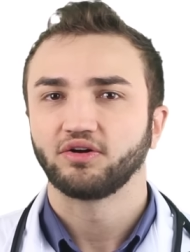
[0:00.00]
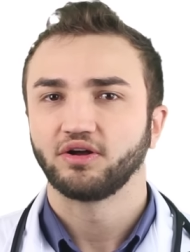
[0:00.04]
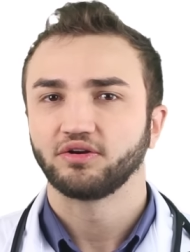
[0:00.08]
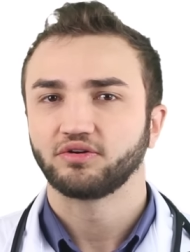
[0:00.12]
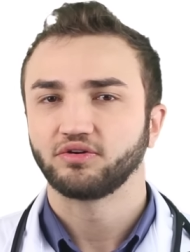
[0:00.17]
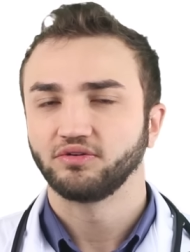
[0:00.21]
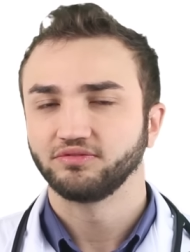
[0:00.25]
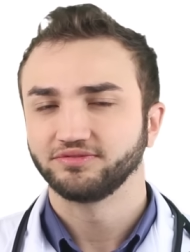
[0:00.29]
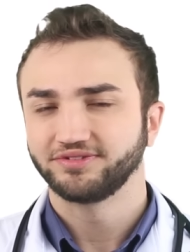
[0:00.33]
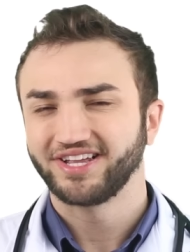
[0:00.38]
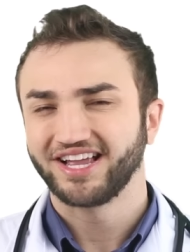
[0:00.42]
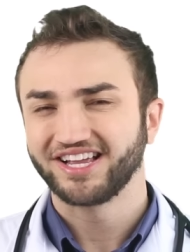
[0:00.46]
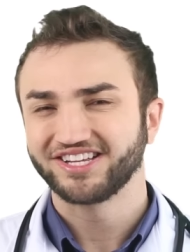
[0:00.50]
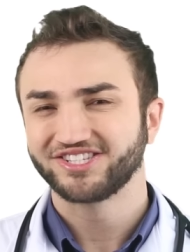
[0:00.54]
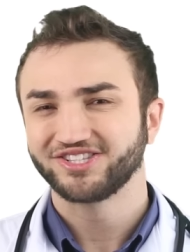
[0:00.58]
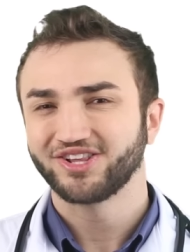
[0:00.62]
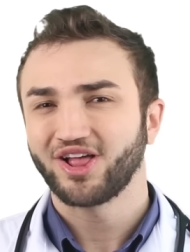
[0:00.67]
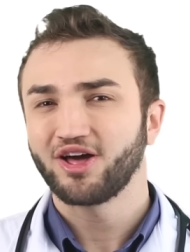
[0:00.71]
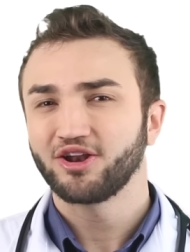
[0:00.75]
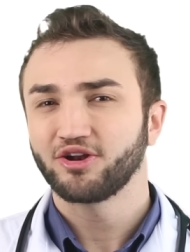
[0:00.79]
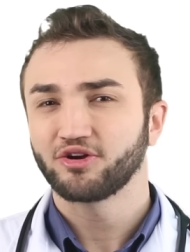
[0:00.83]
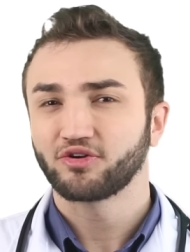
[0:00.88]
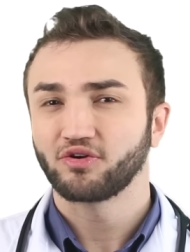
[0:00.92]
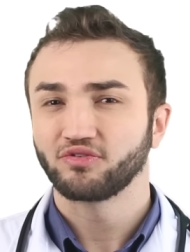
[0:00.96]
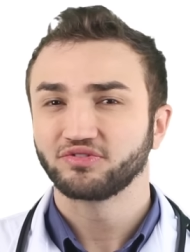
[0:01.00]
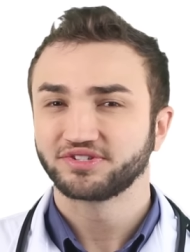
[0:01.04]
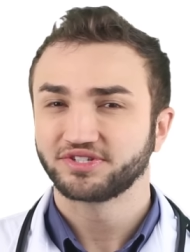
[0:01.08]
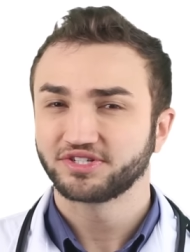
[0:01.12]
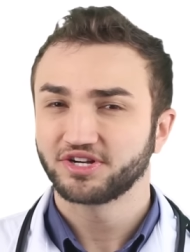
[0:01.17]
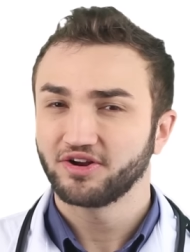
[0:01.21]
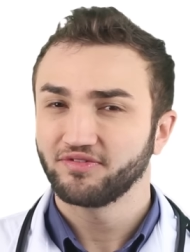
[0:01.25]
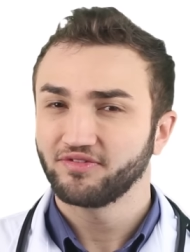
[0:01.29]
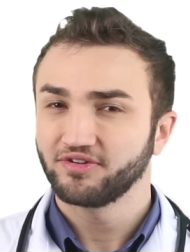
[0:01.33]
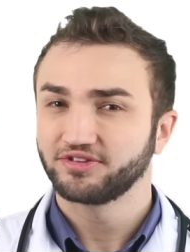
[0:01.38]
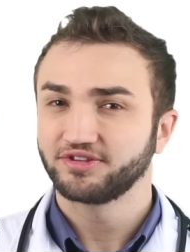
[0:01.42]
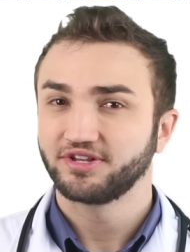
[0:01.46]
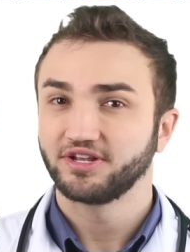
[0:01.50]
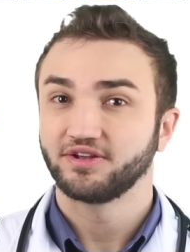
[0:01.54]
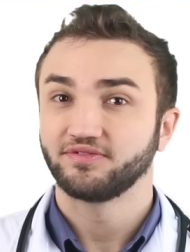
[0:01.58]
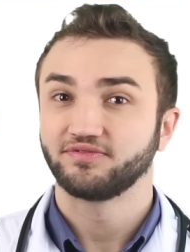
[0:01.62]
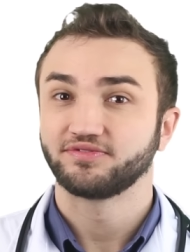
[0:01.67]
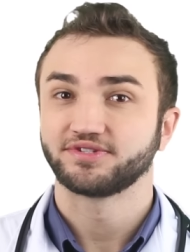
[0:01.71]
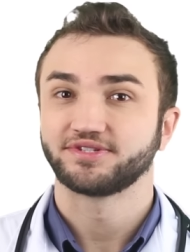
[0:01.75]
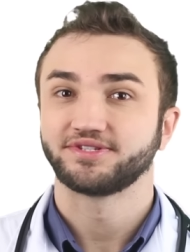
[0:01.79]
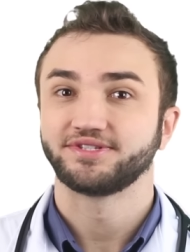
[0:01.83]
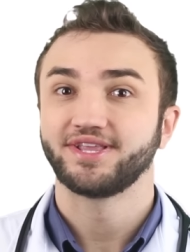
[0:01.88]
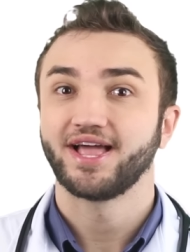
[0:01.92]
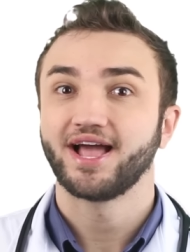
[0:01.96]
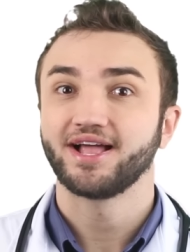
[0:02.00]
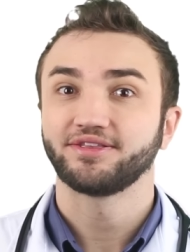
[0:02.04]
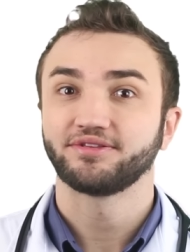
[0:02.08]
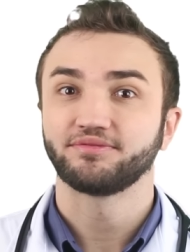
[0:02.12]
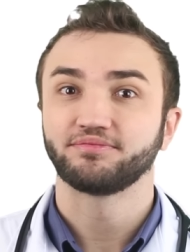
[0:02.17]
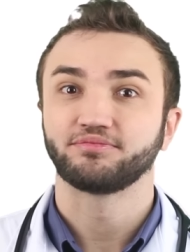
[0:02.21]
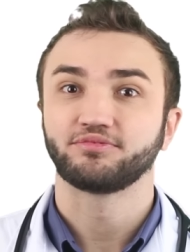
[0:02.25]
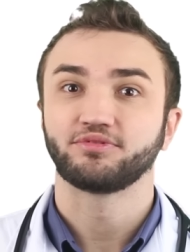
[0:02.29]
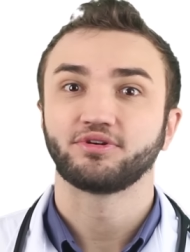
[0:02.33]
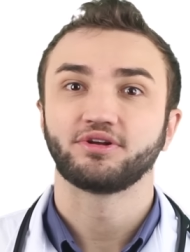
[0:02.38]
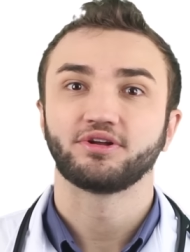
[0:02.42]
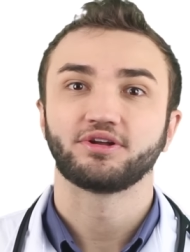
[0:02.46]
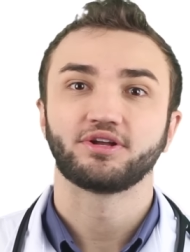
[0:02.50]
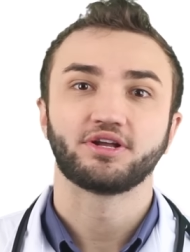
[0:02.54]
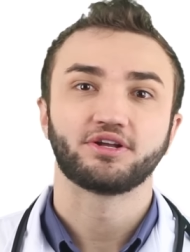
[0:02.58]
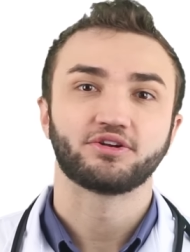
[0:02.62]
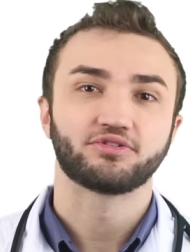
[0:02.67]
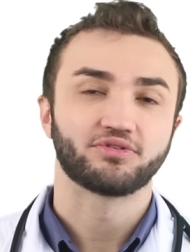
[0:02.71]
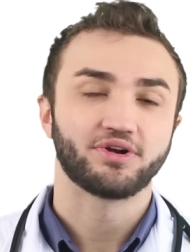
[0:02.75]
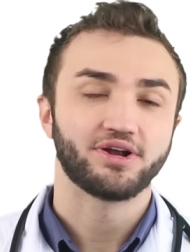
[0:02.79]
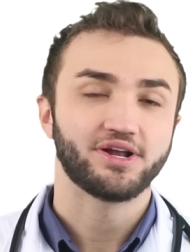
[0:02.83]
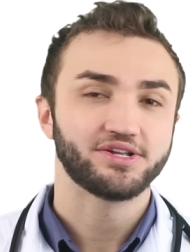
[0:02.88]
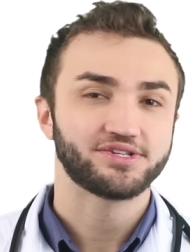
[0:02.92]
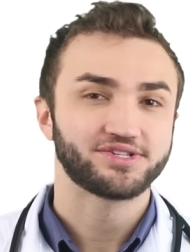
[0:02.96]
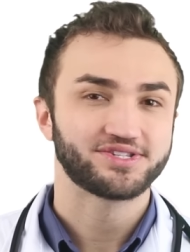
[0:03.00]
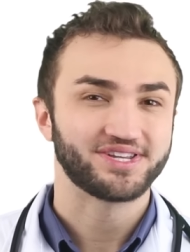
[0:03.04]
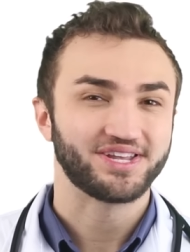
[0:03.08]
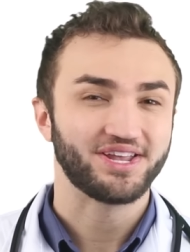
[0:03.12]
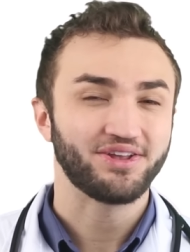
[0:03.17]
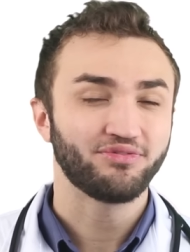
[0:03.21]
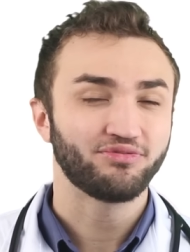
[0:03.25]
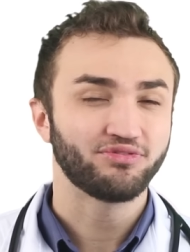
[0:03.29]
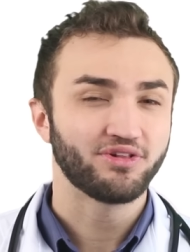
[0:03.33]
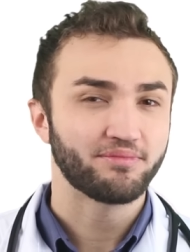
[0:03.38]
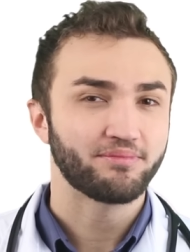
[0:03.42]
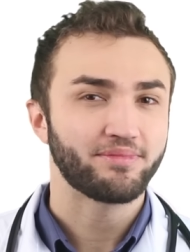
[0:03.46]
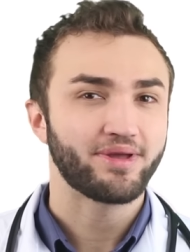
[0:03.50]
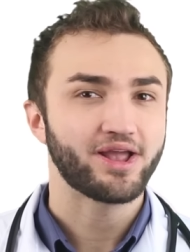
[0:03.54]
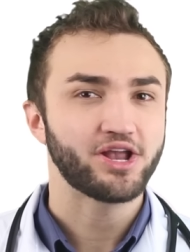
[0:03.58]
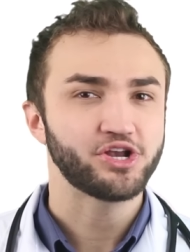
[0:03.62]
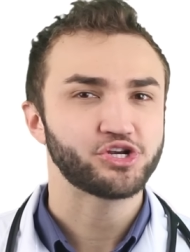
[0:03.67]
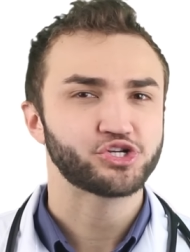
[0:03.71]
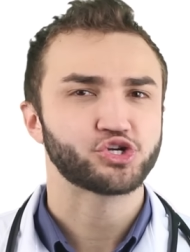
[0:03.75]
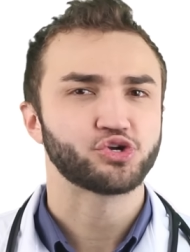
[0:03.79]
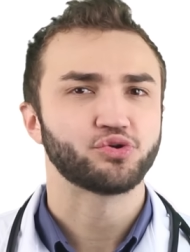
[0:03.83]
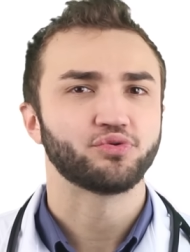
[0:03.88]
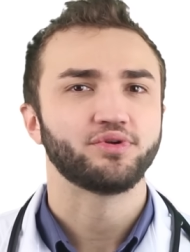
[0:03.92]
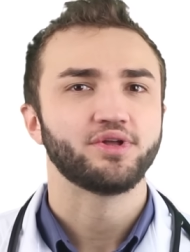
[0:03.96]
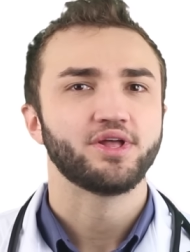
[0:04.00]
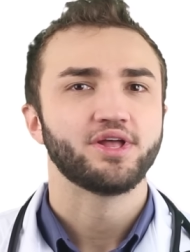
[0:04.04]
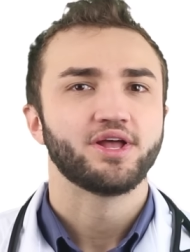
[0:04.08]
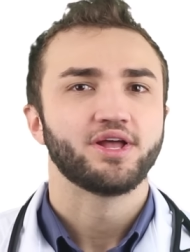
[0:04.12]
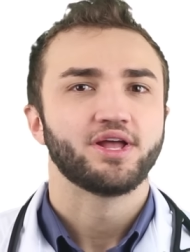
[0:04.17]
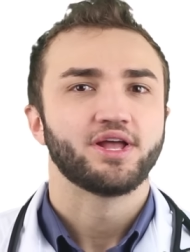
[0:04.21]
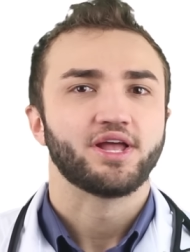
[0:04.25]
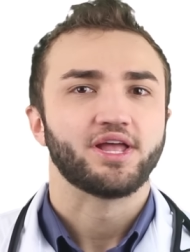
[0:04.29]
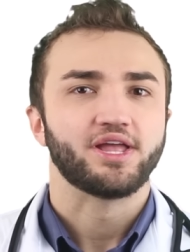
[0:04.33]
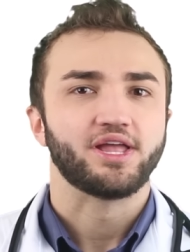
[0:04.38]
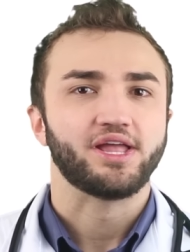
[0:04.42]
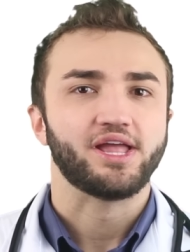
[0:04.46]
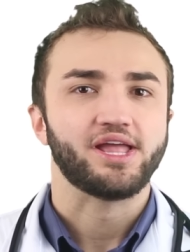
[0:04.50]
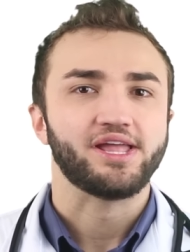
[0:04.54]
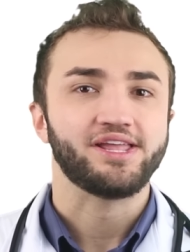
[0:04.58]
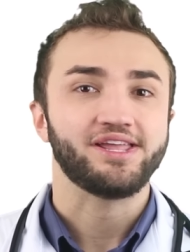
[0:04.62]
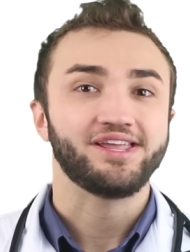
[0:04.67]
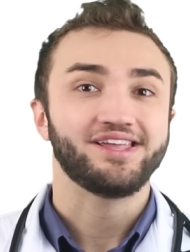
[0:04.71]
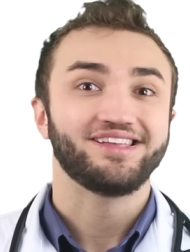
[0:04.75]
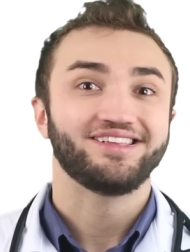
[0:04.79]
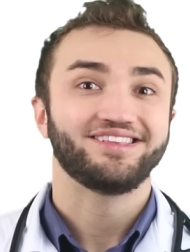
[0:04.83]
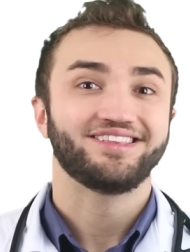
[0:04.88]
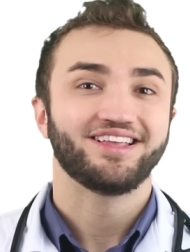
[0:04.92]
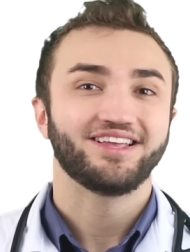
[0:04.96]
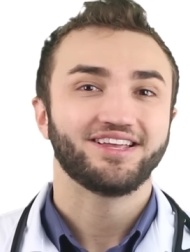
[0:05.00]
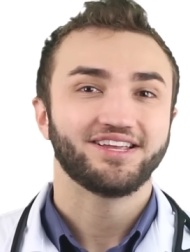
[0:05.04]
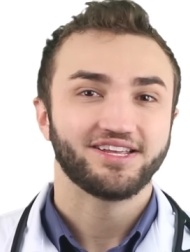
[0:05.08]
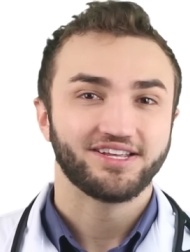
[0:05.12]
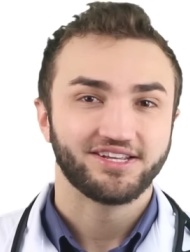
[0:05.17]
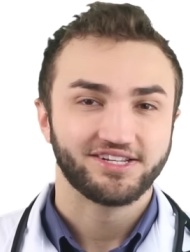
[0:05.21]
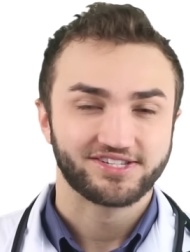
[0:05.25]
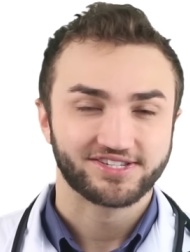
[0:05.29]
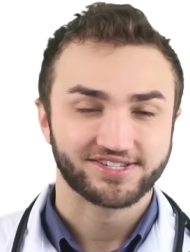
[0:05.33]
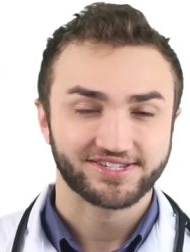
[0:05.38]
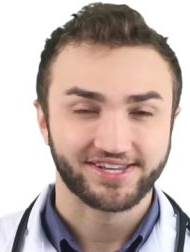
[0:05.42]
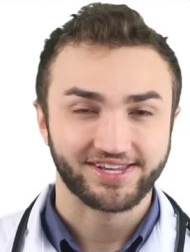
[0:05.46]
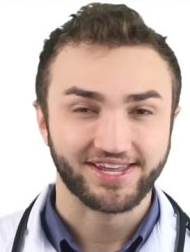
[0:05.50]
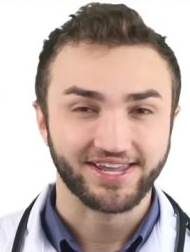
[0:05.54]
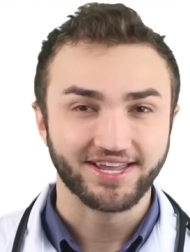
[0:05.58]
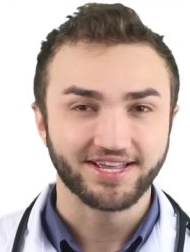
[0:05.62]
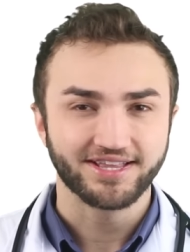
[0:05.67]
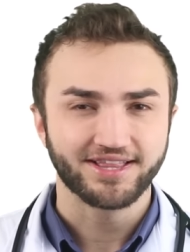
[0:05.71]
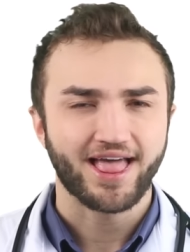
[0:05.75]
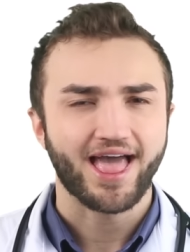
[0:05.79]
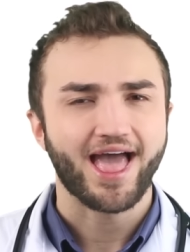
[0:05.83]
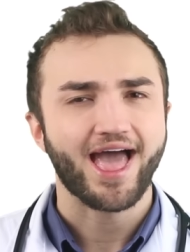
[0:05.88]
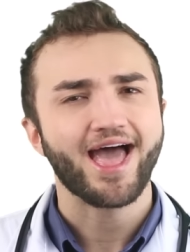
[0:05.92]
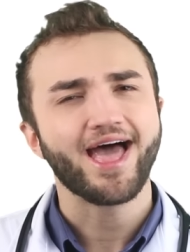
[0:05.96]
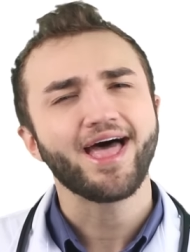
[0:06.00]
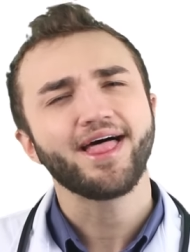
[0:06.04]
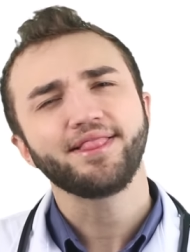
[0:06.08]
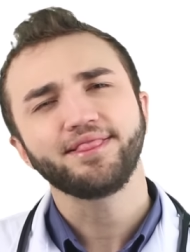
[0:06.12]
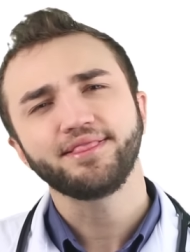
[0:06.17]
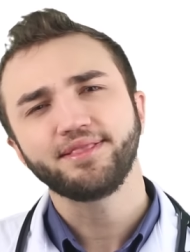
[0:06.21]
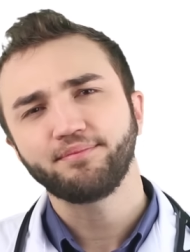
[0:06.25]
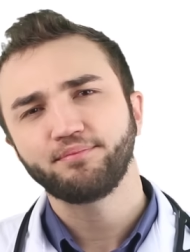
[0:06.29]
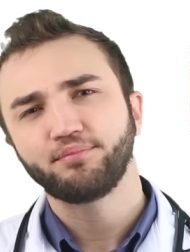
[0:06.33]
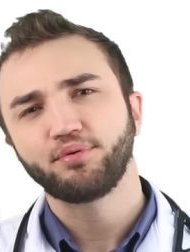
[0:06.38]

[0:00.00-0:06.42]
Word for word: contains a lot of preservatives that creates inflammation in the skin and the